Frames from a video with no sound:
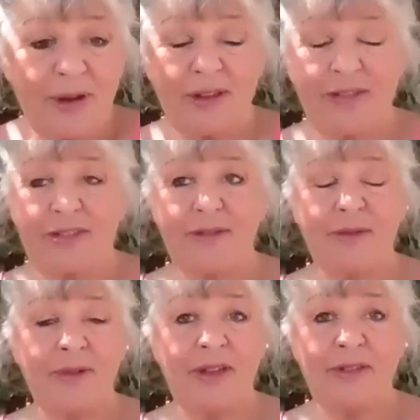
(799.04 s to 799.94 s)
with
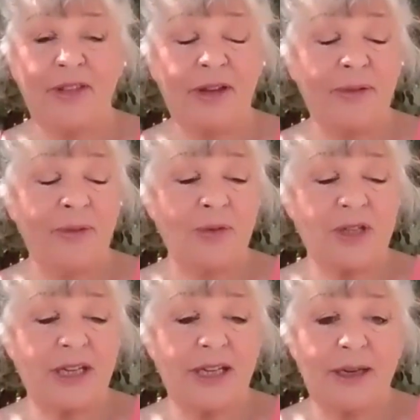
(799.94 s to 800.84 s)

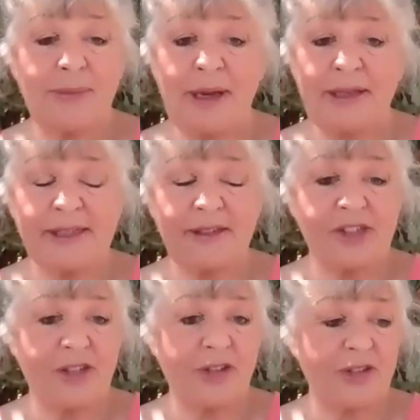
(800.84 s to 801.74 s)
watercolor
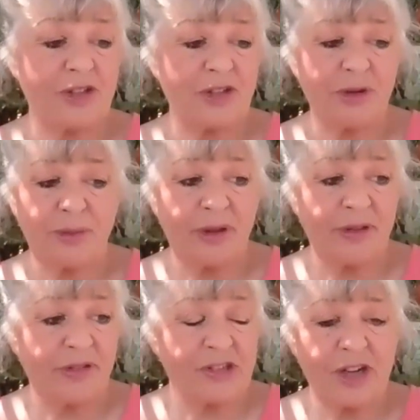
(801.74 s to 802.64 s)
pencils. You could do it
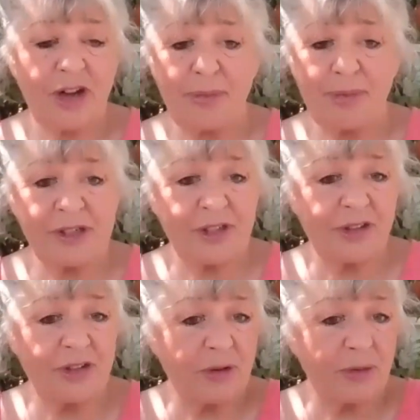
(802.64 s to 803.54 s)
with sharpies. You
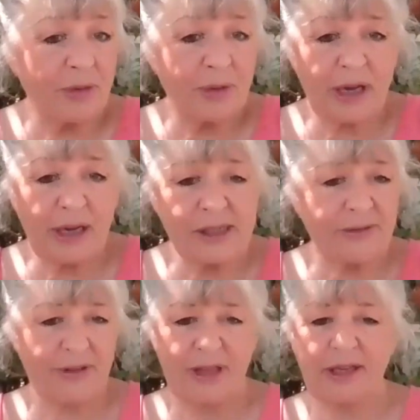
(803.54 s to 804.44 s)
could do it with all kinds
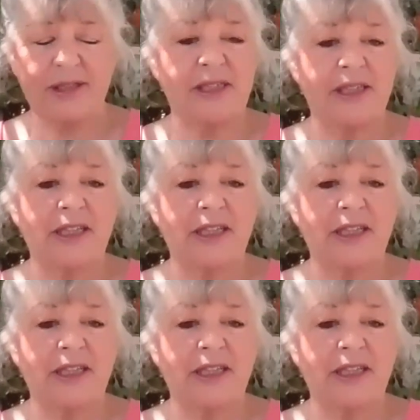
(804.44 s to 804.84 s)
of things.